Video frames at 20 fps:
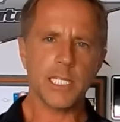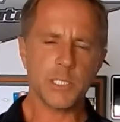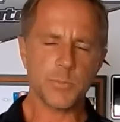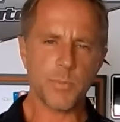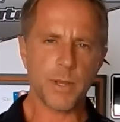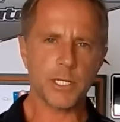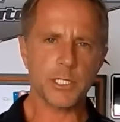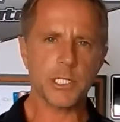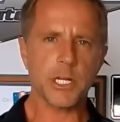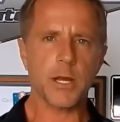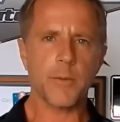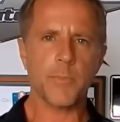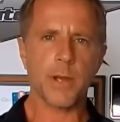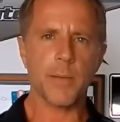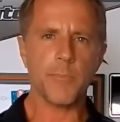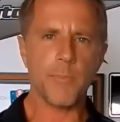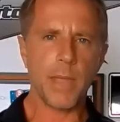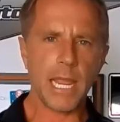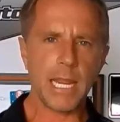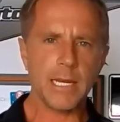especially on
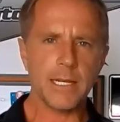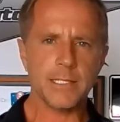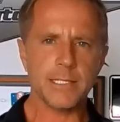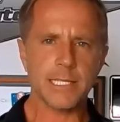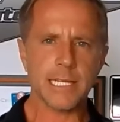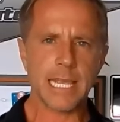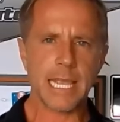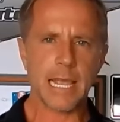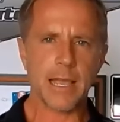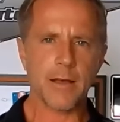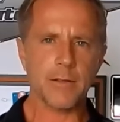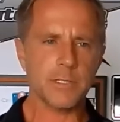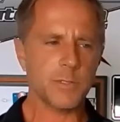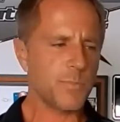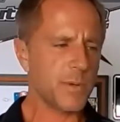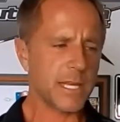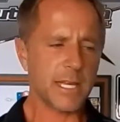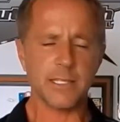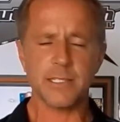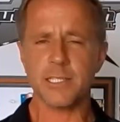my maintenance accounts,
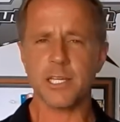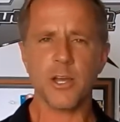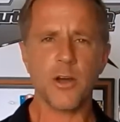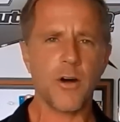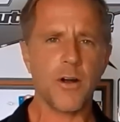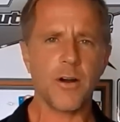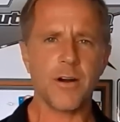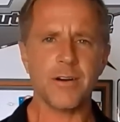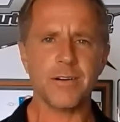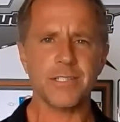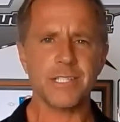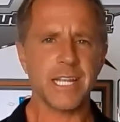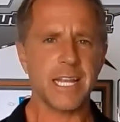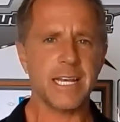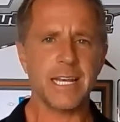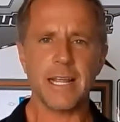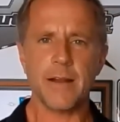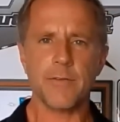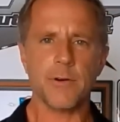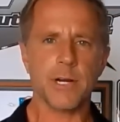because the cars
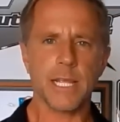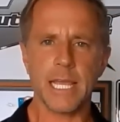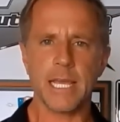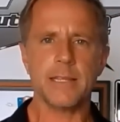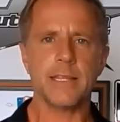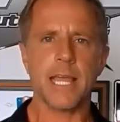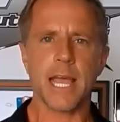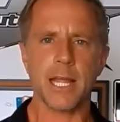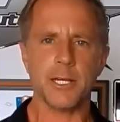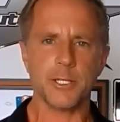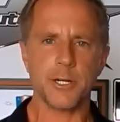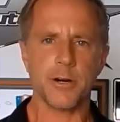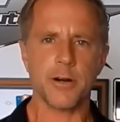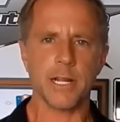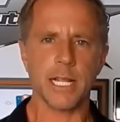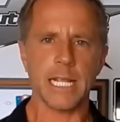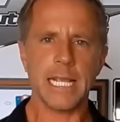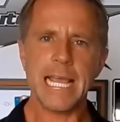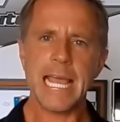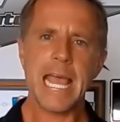never get that
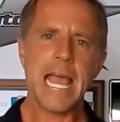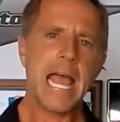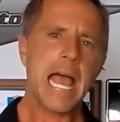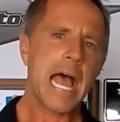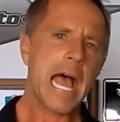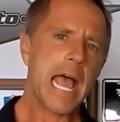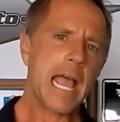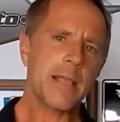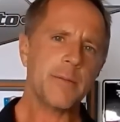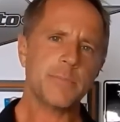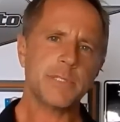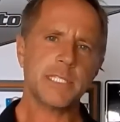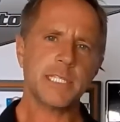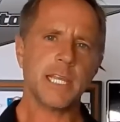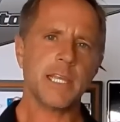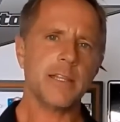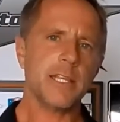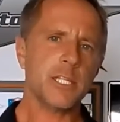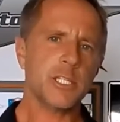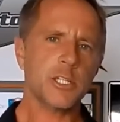dirty. I'm
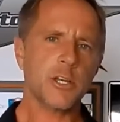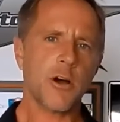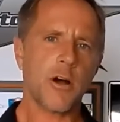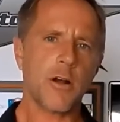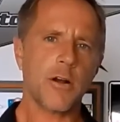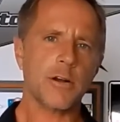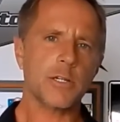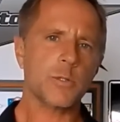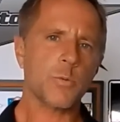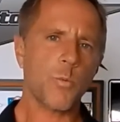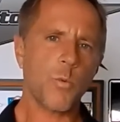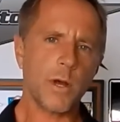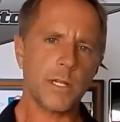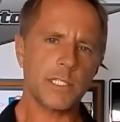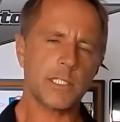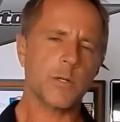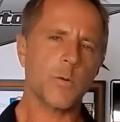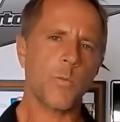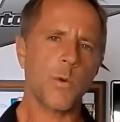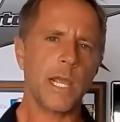seeing these cars
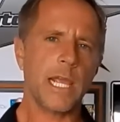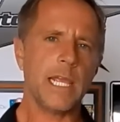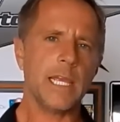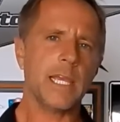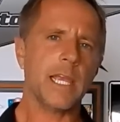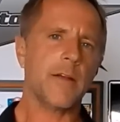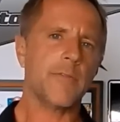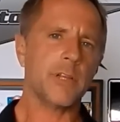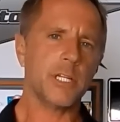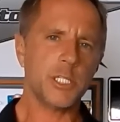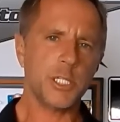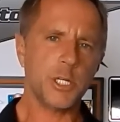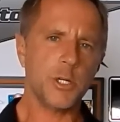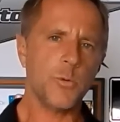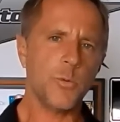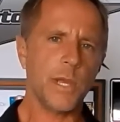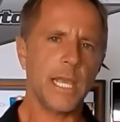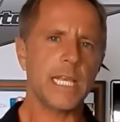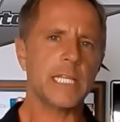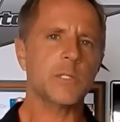once a week, every 2
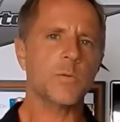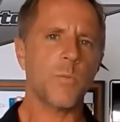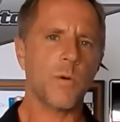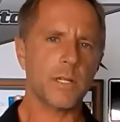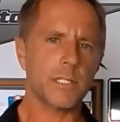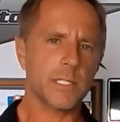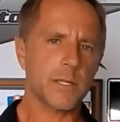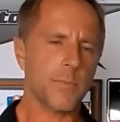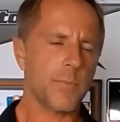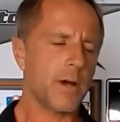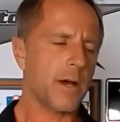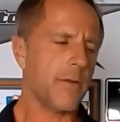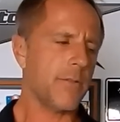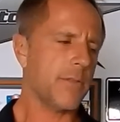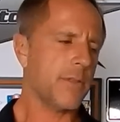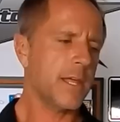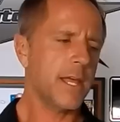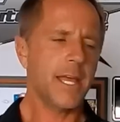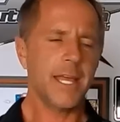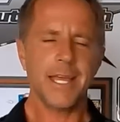weeks, once a
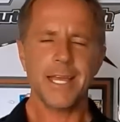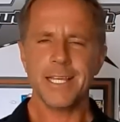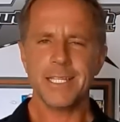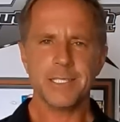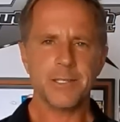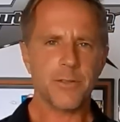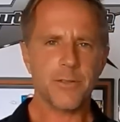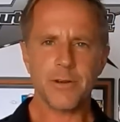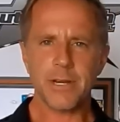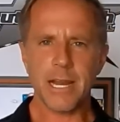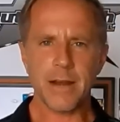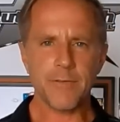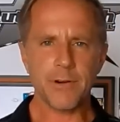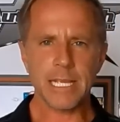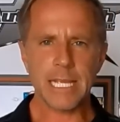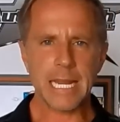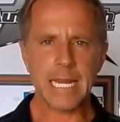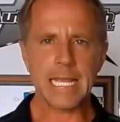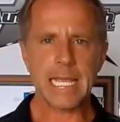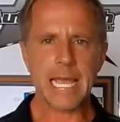month. So they're never
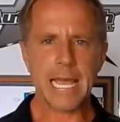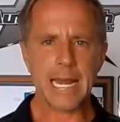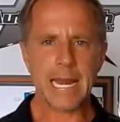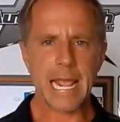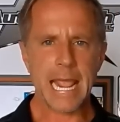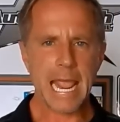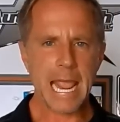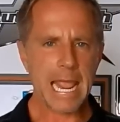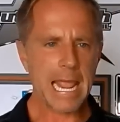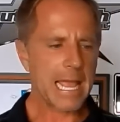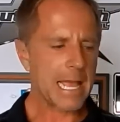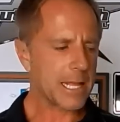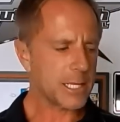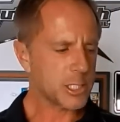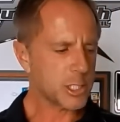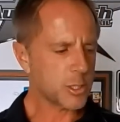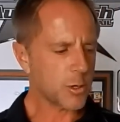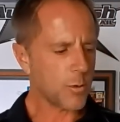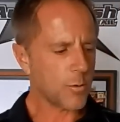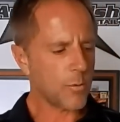getting out of hand.
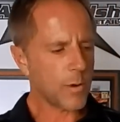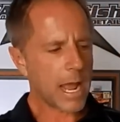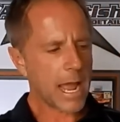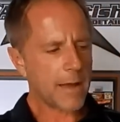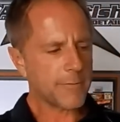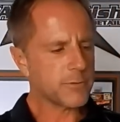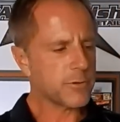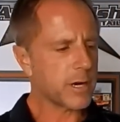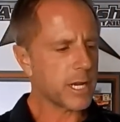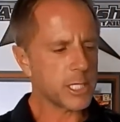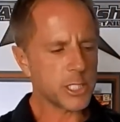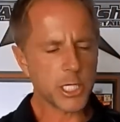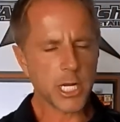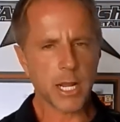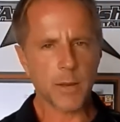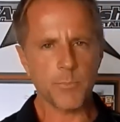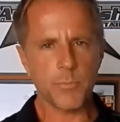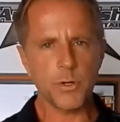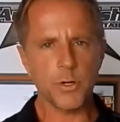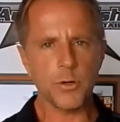So after I
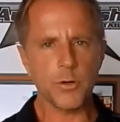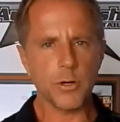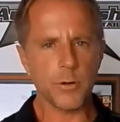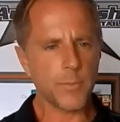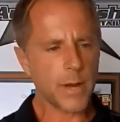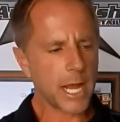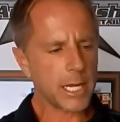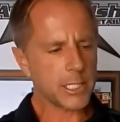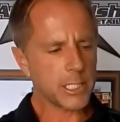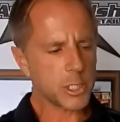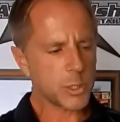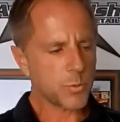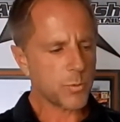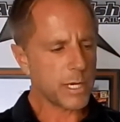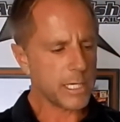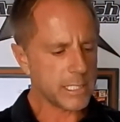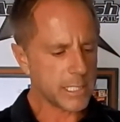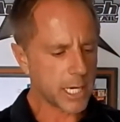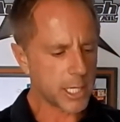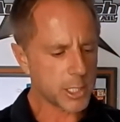shampoo them, I just
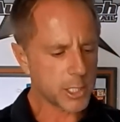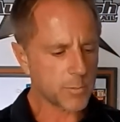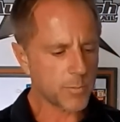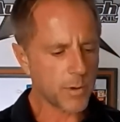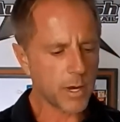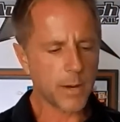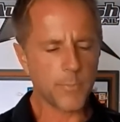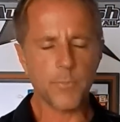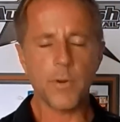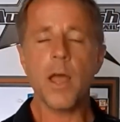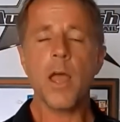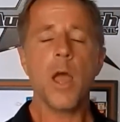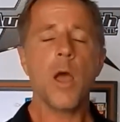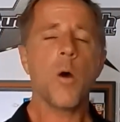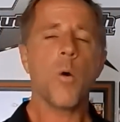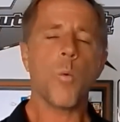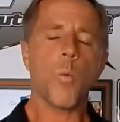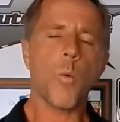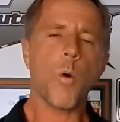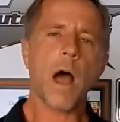retouch them up
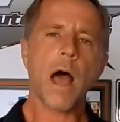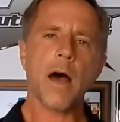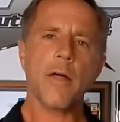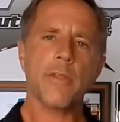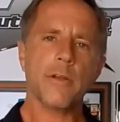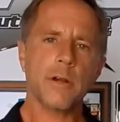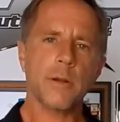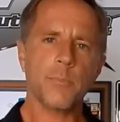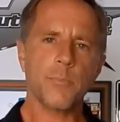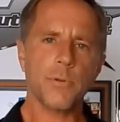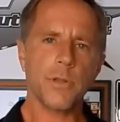while they're in